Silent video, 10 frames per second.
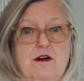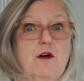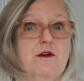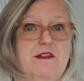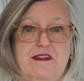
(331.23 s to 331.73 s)

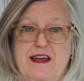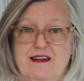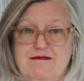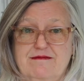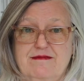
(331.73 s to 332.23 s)
Earth
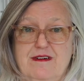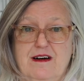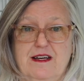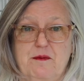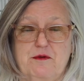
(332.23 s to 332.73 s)
Day
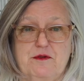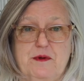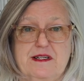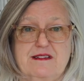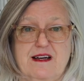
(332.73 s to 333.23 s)
on April
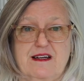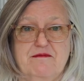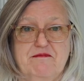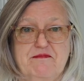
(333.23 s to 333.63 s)
22nd.